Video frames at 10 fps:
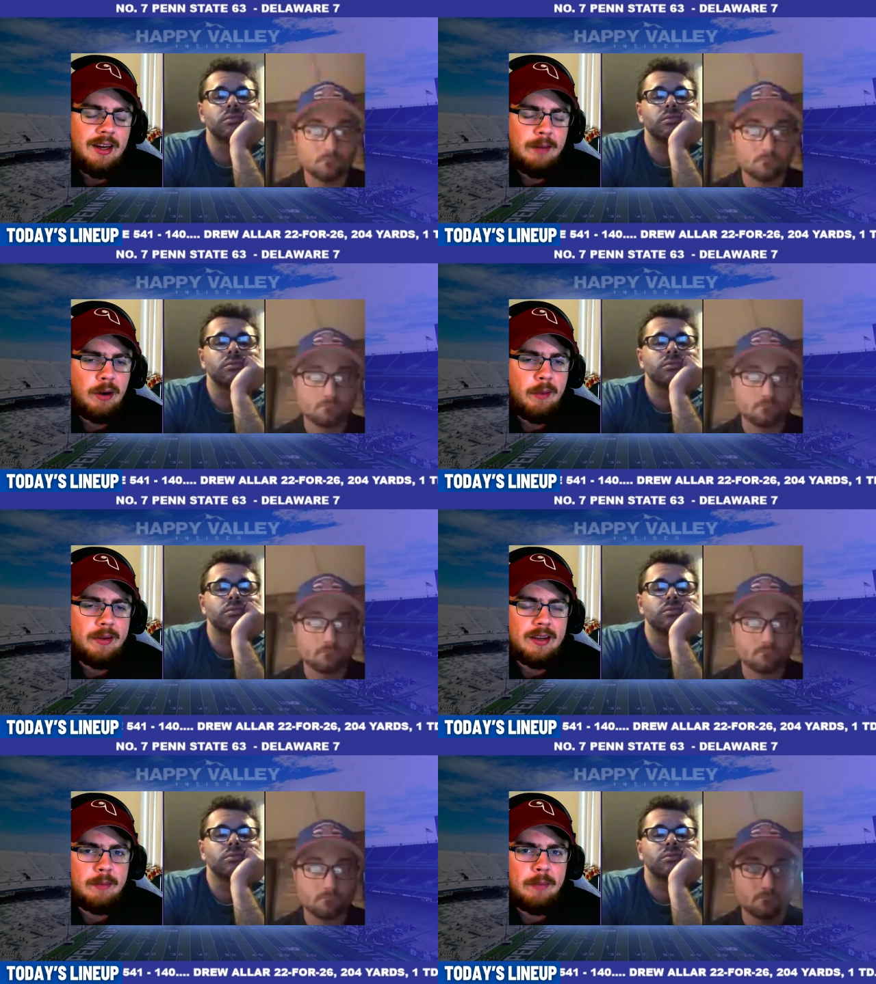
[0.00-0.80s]
Speaker 1: Uh,
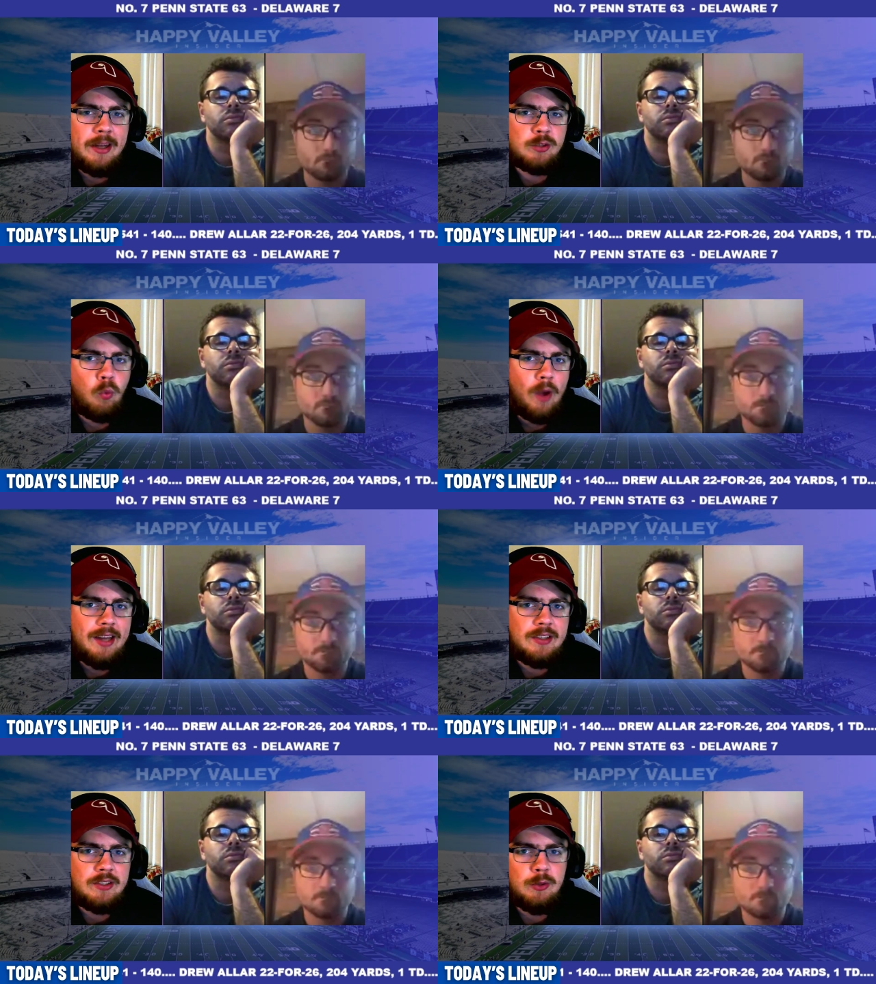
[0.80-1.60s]
probably not the best
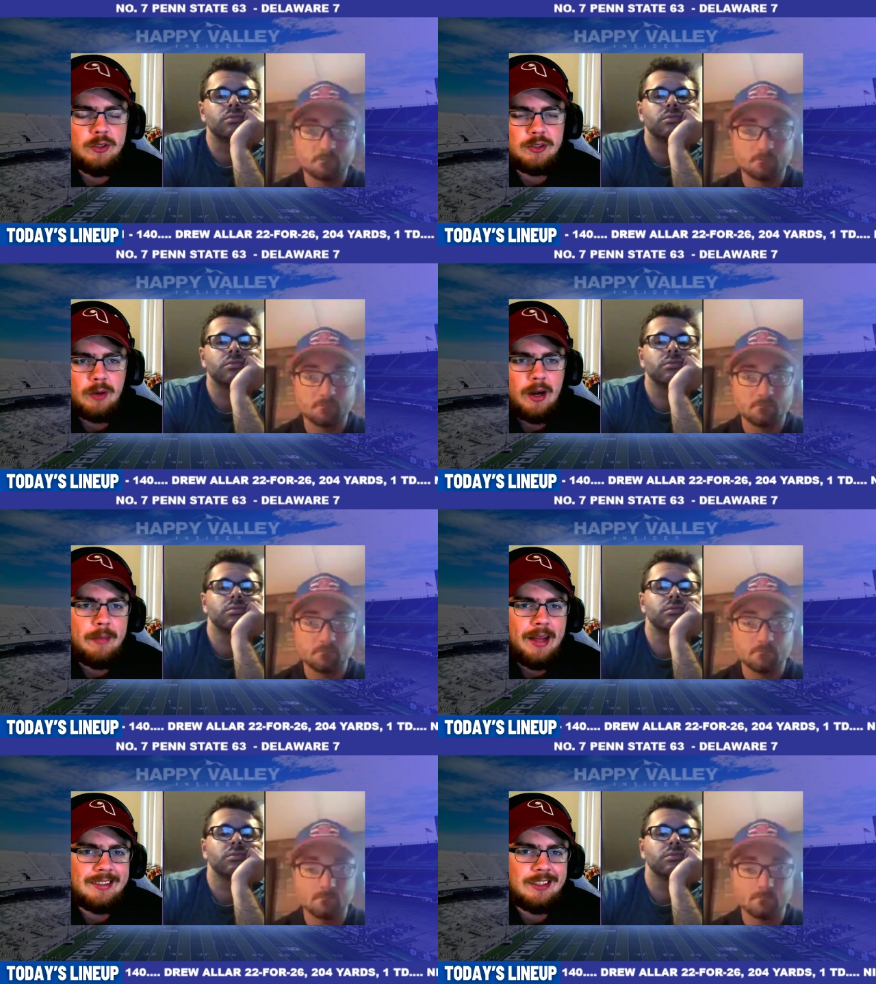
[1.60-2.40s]
way to
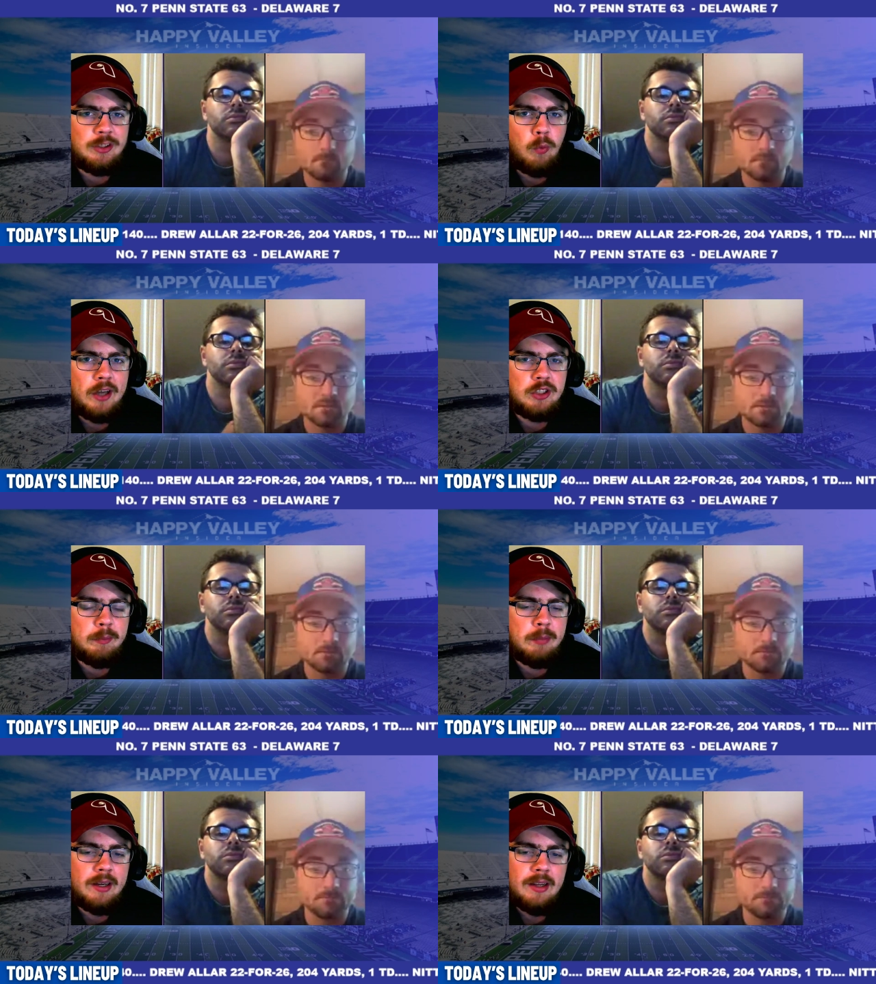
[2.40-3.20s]
describe that
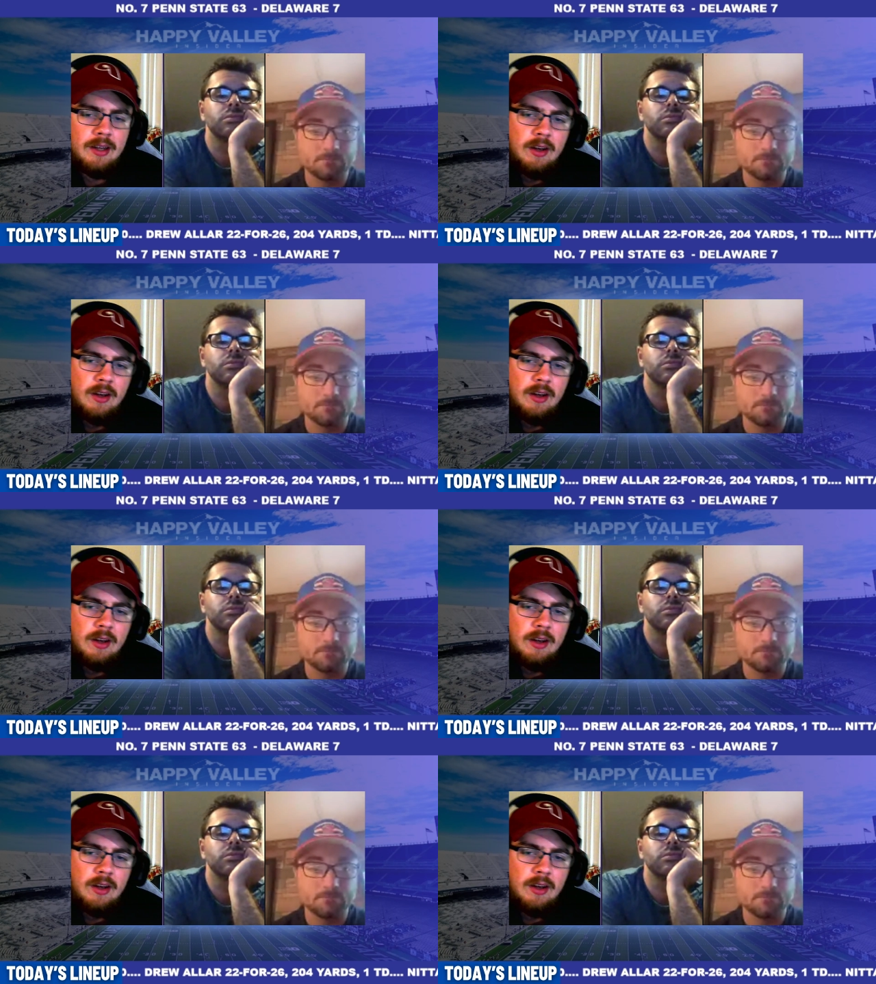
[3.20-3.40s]
situation, but